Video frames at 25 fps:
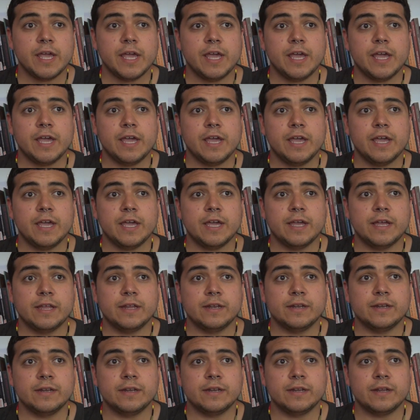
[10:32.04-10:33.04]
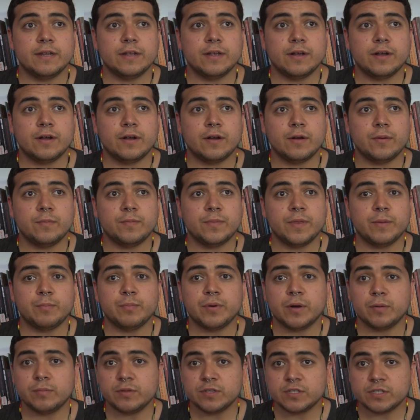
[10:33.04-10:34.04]
and um, they
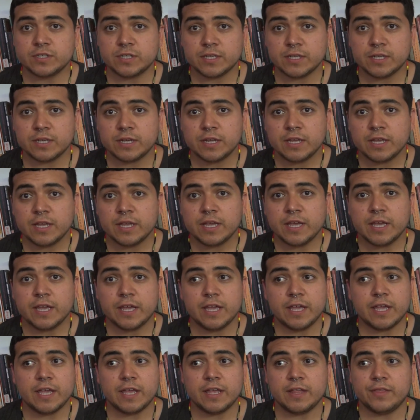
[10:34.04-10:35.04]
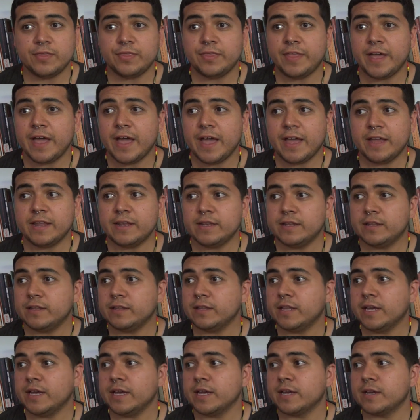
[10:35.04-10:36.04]
published it, and
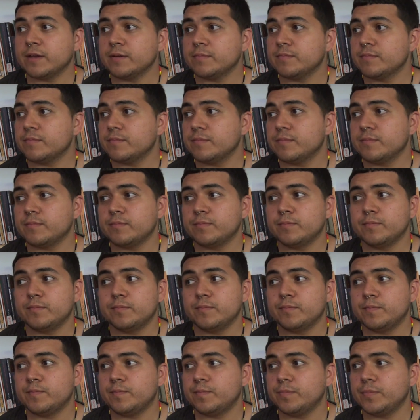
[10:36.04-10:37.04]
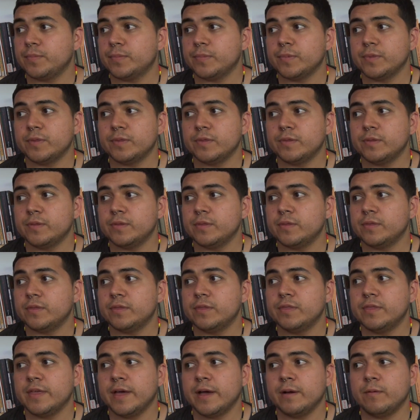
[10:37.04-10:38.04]
that like
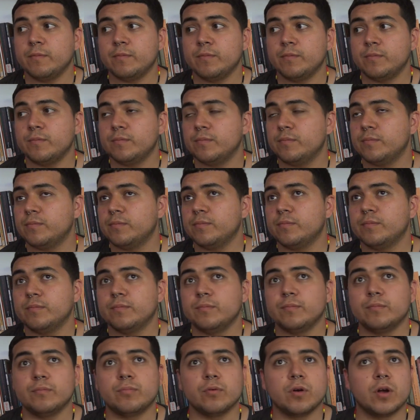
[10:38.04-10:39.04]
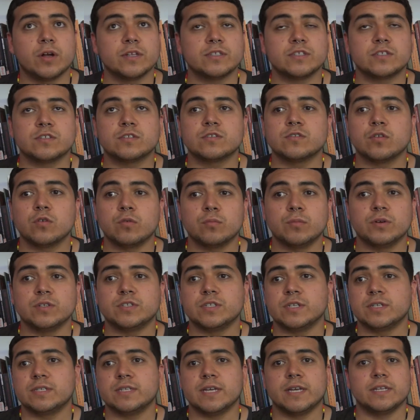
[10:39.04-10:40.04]
that brought so
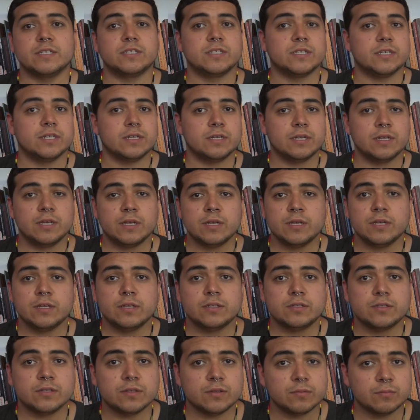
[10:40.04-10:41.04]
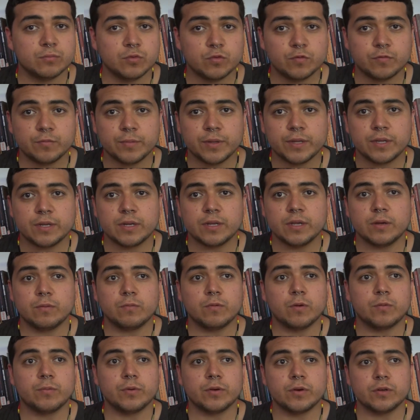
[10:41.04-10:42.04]
much attention to the movement
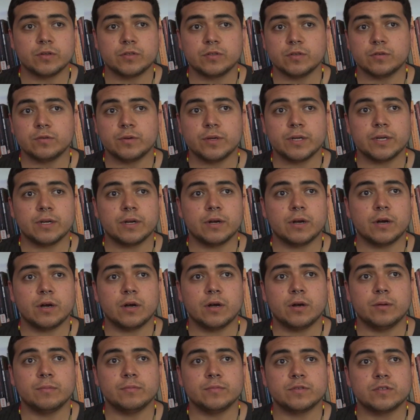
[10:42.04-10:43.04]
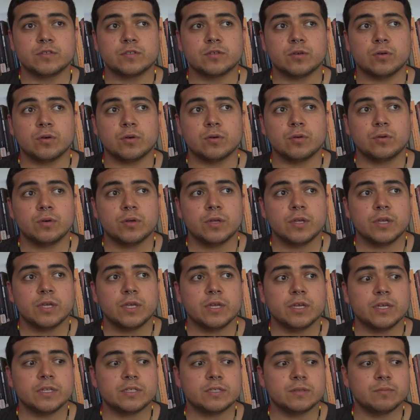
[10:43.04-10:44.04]
and what we were doing. Um, so
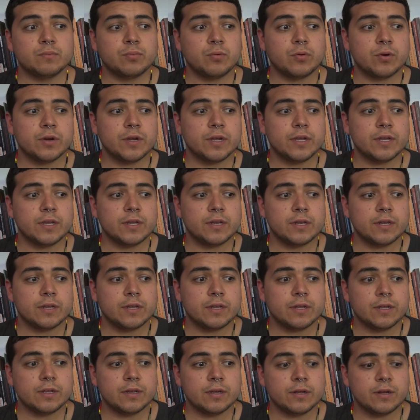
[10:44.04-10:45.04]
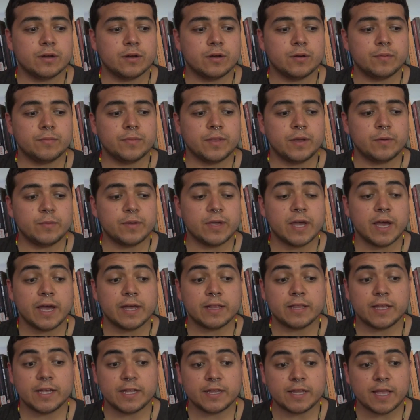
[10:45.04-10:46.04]
it's important um, that we
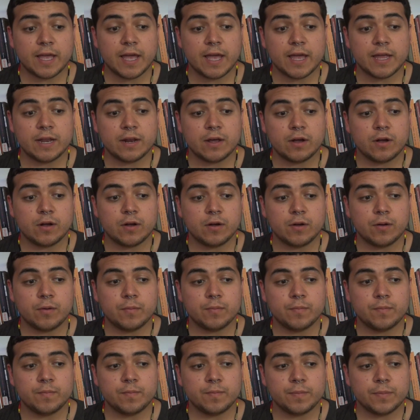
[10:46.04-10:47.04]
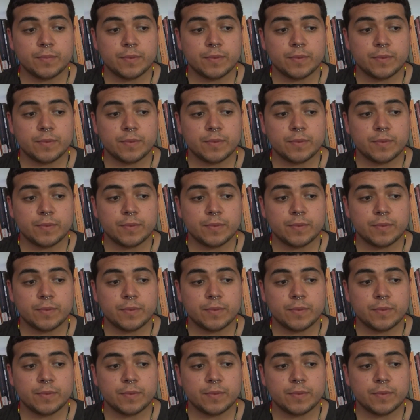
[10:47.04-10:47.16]
highlight that. Um,